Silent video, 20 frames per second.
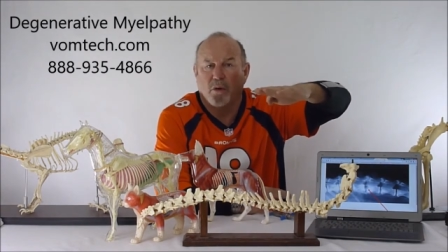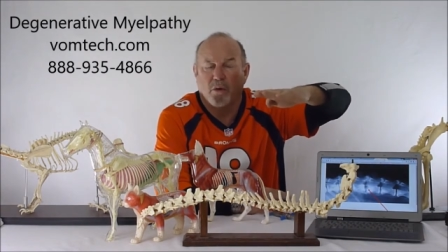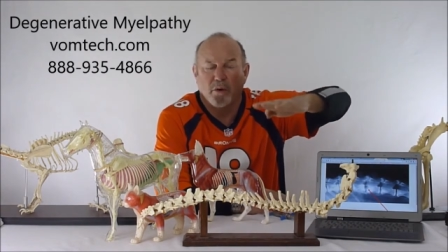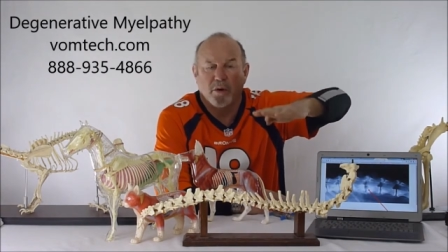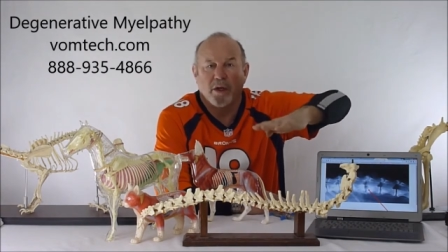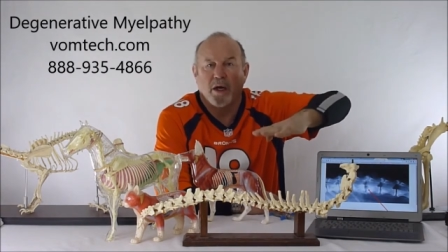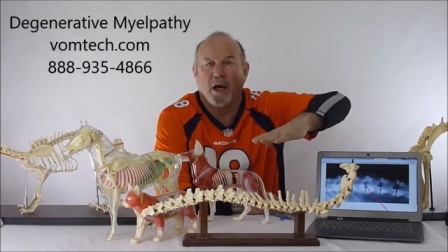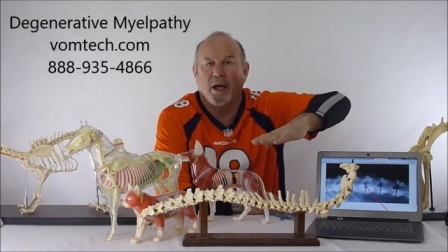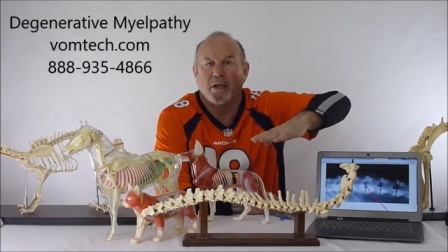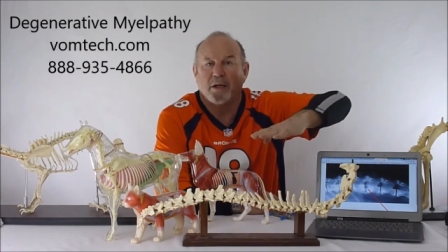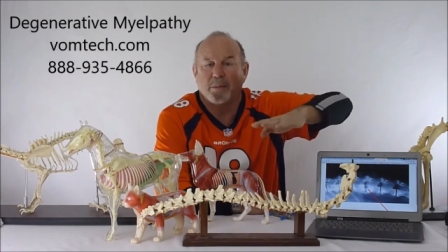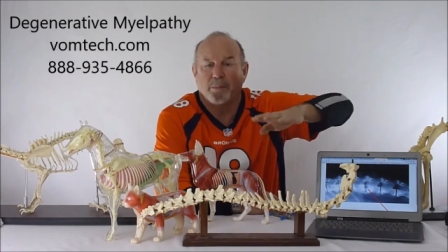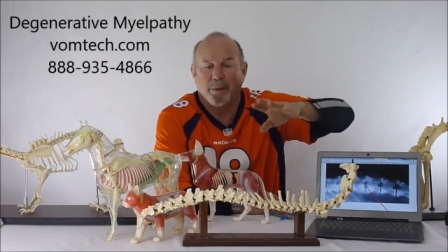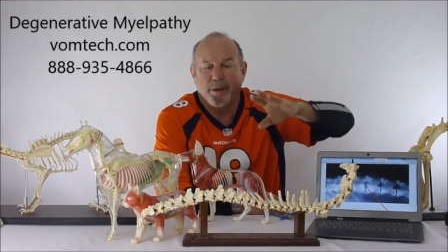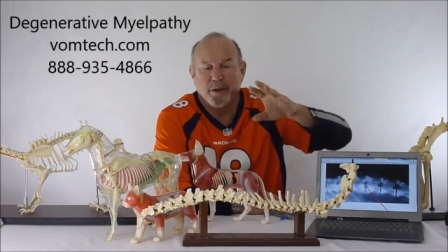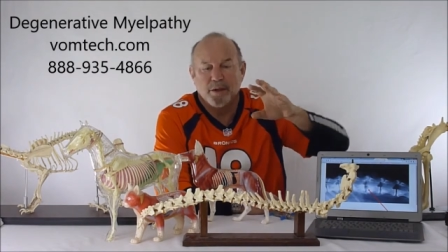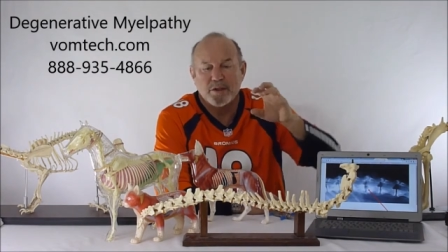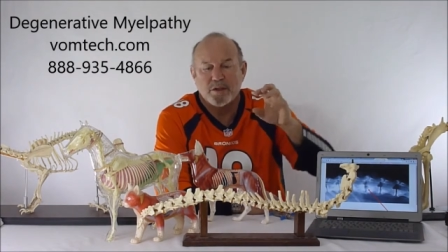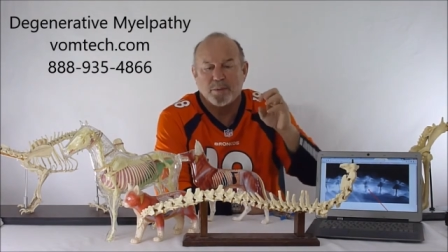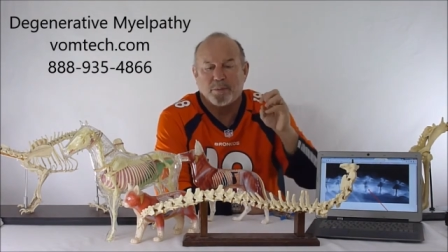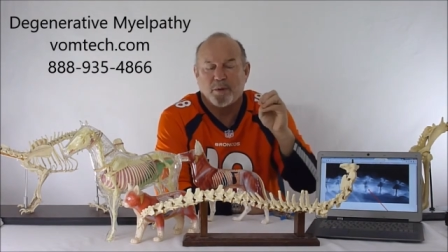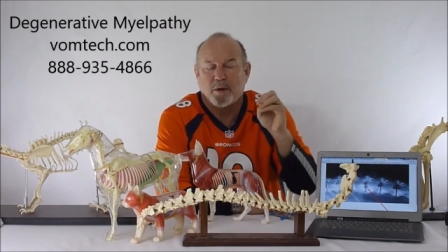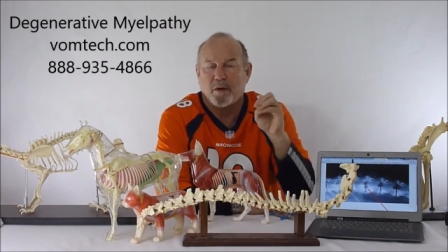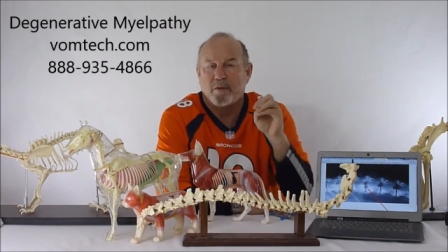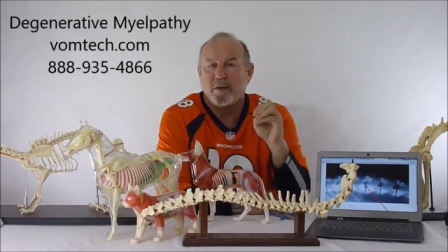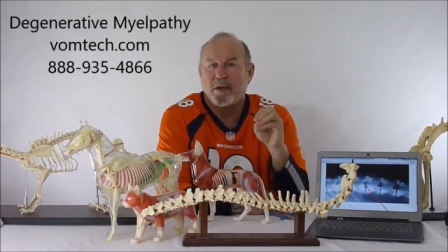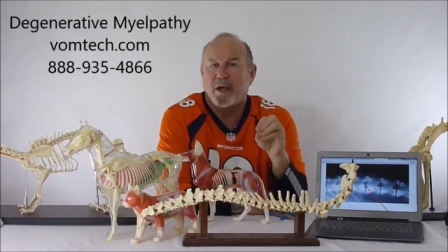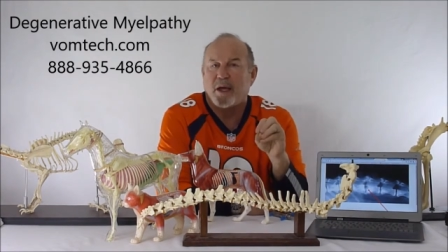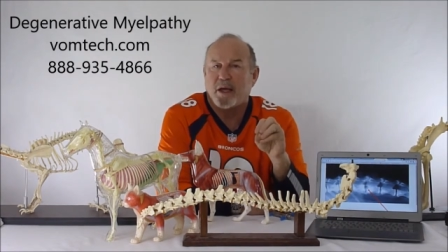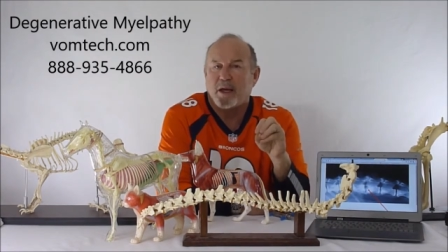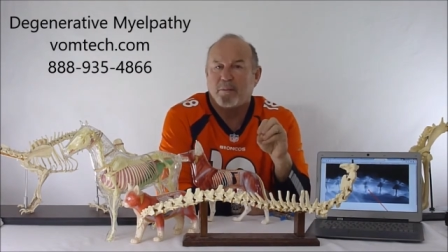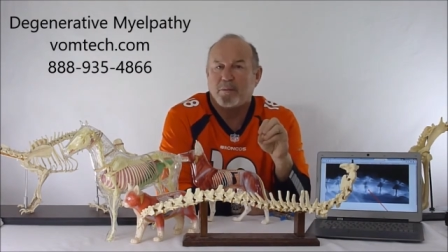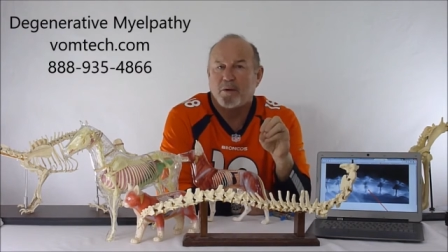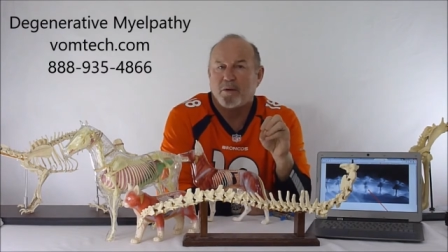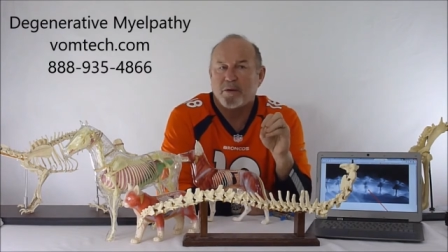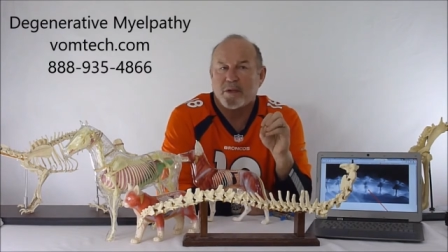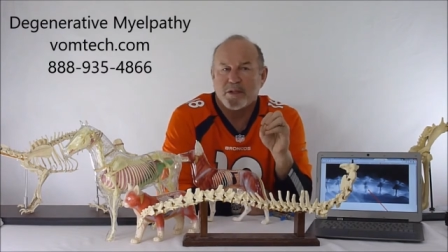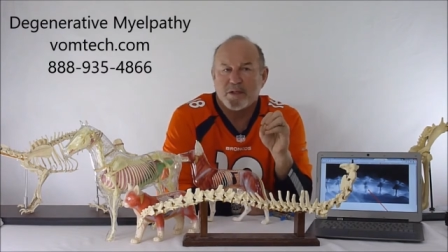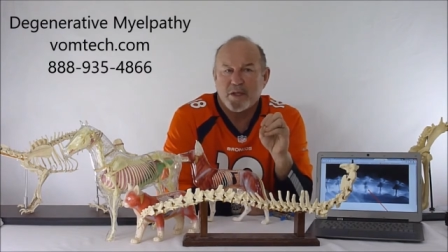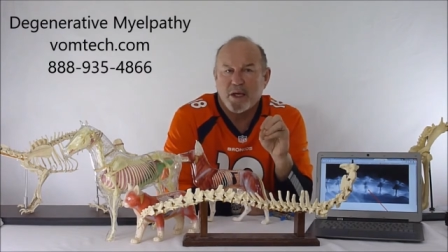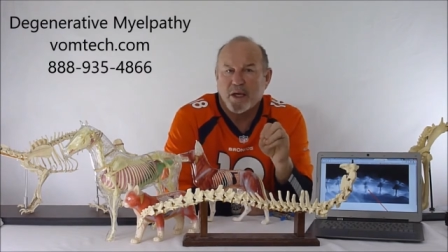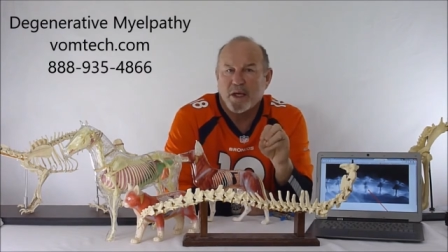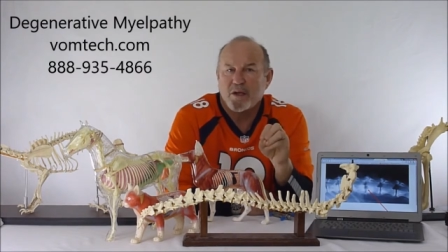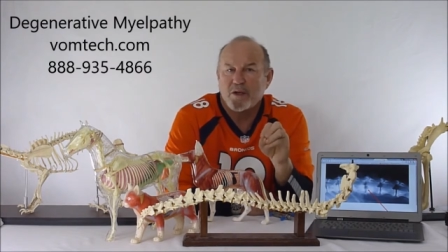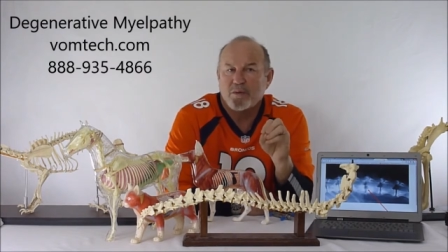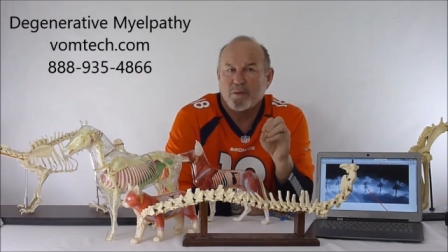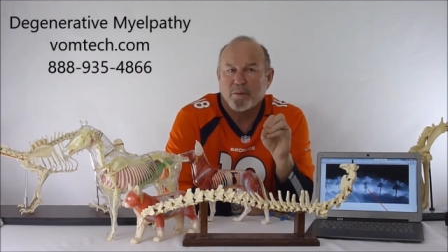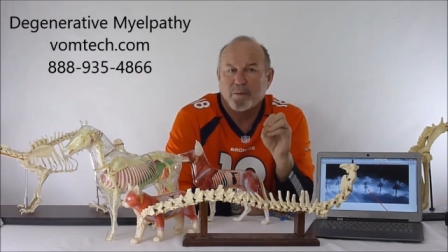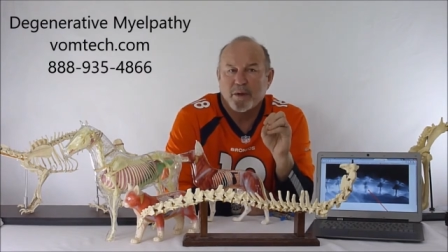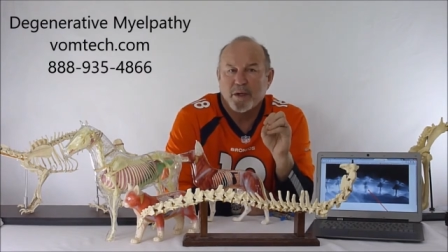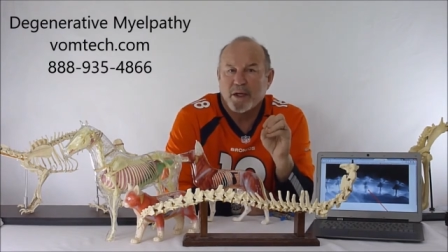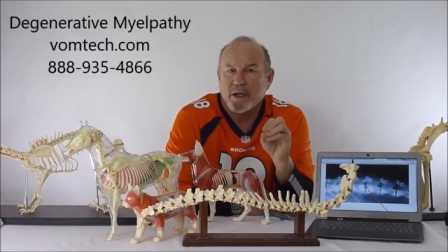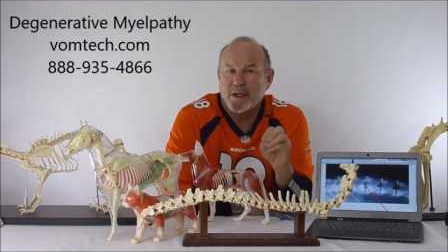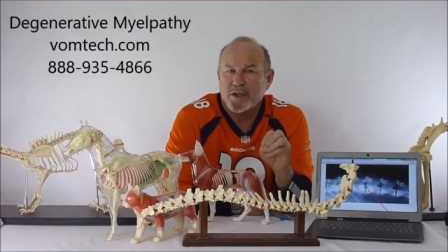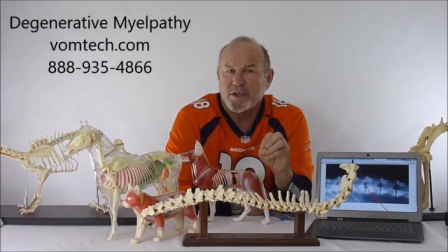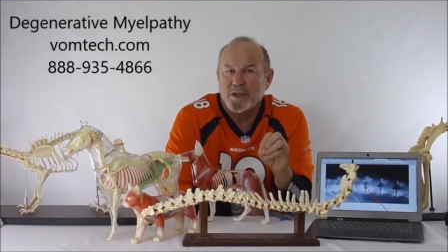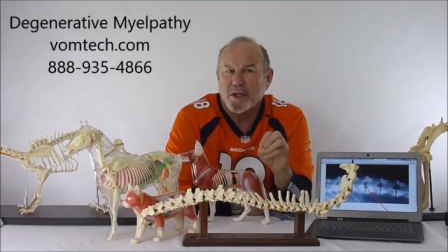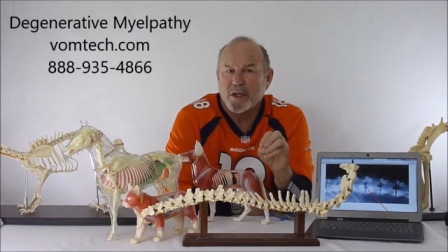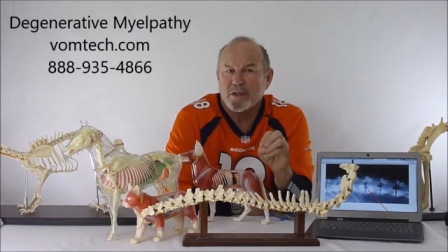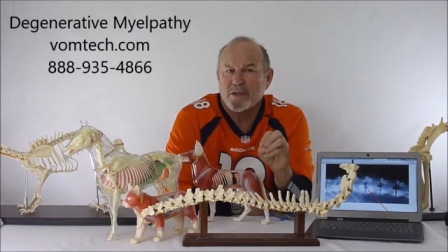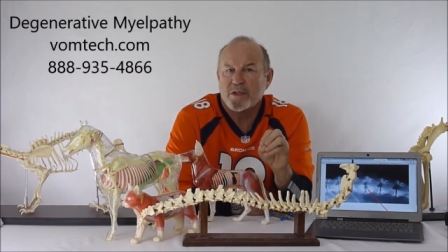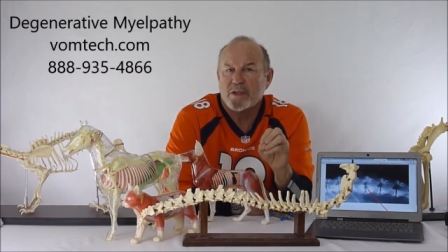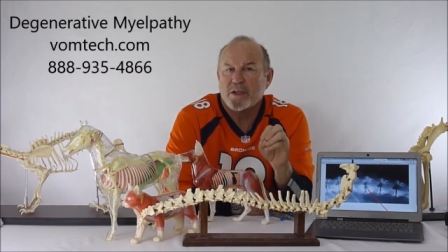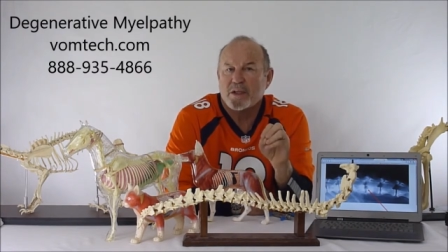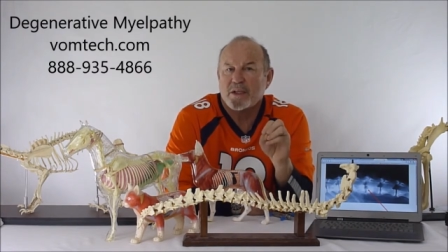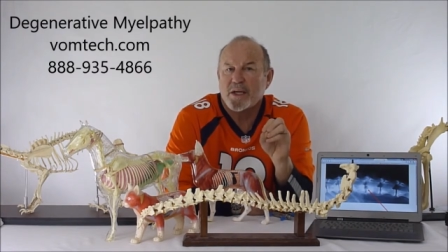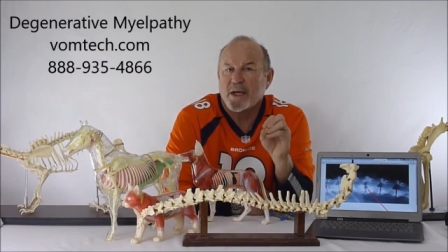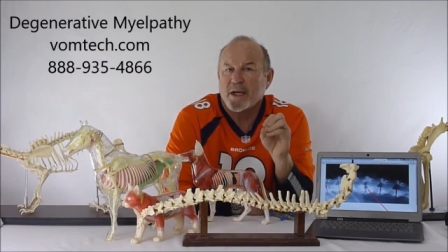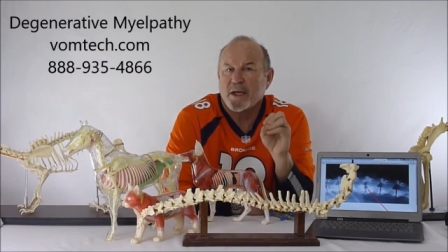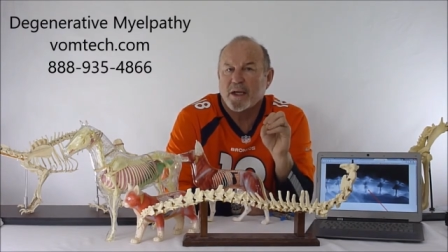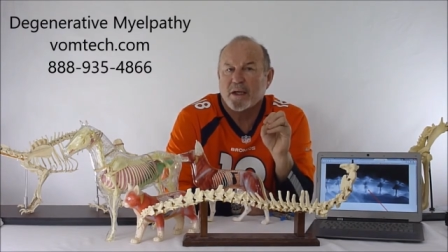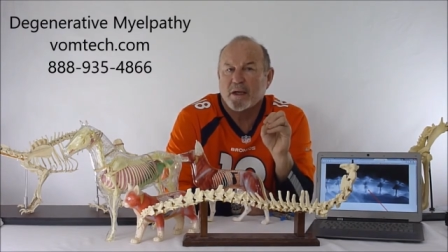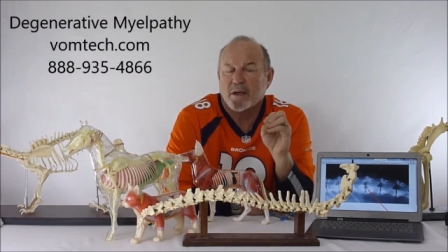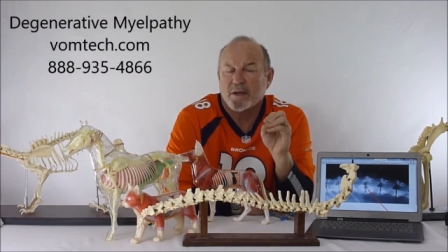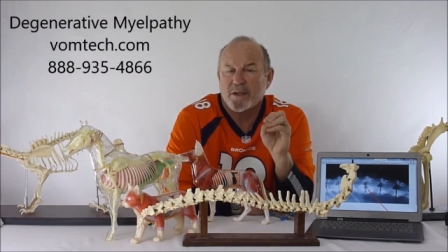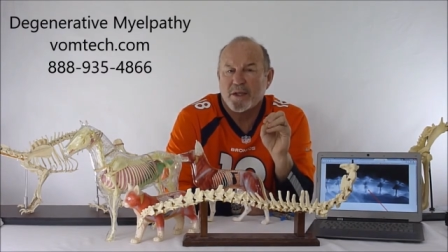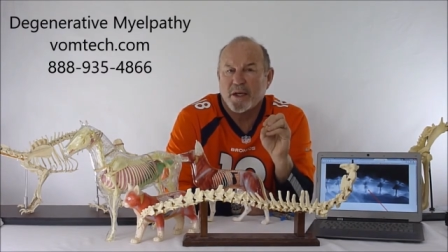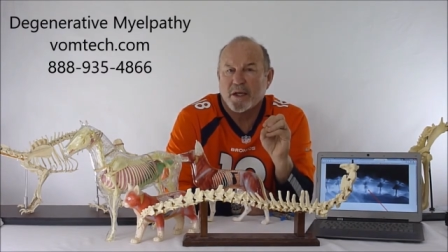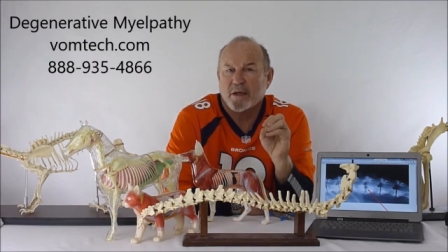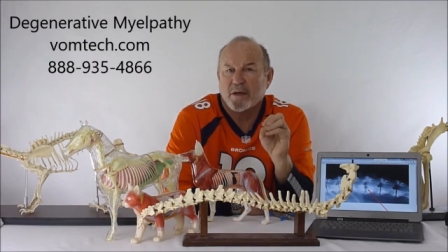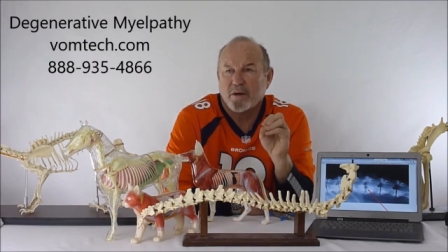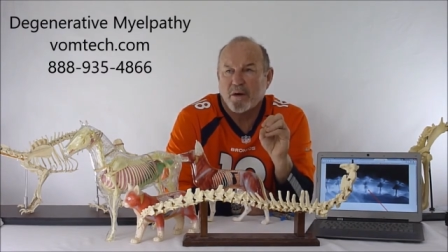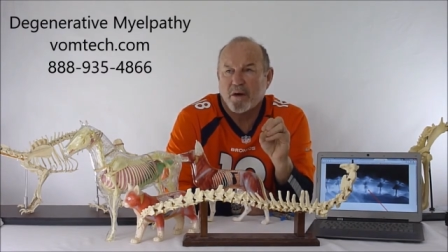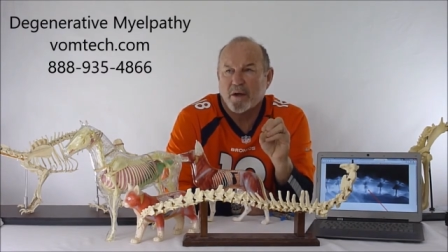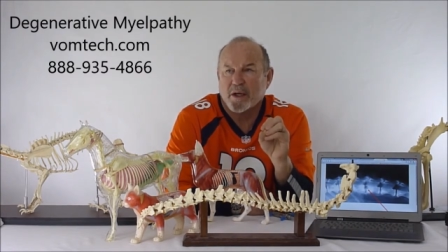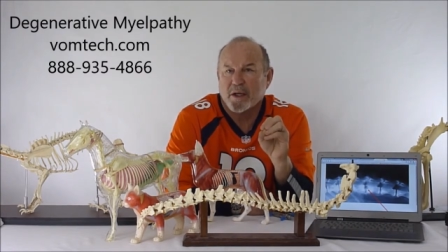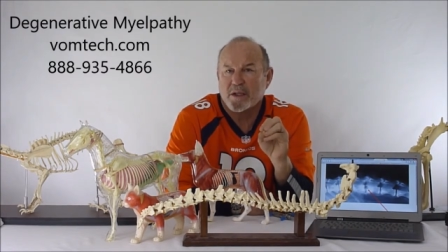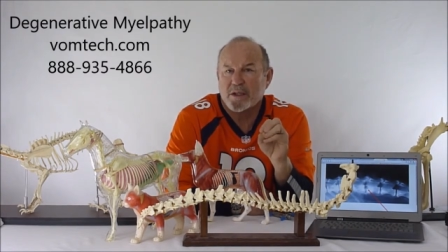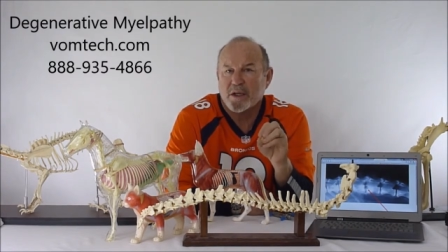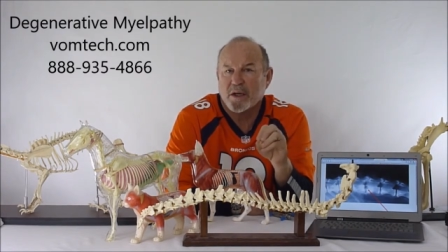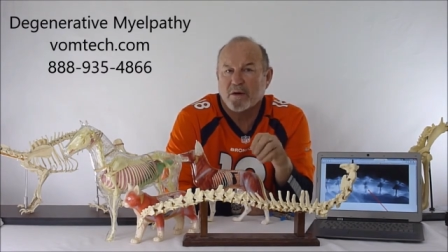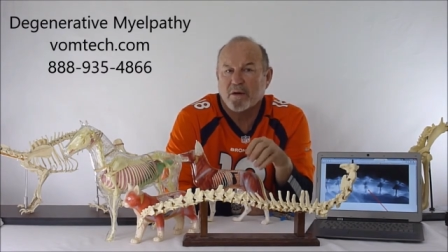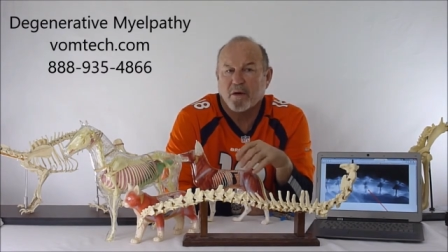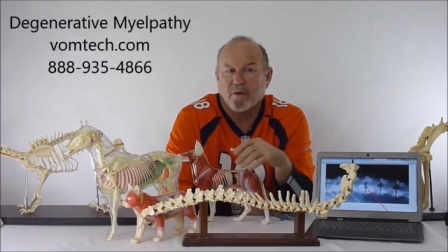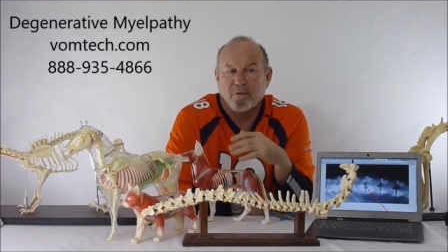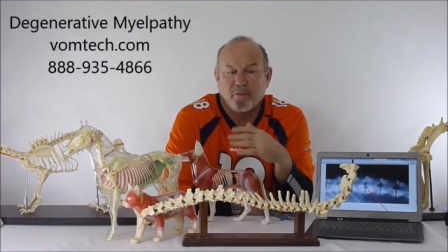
or not depends upon the animal, its age, when we get a chance to take it on, etc.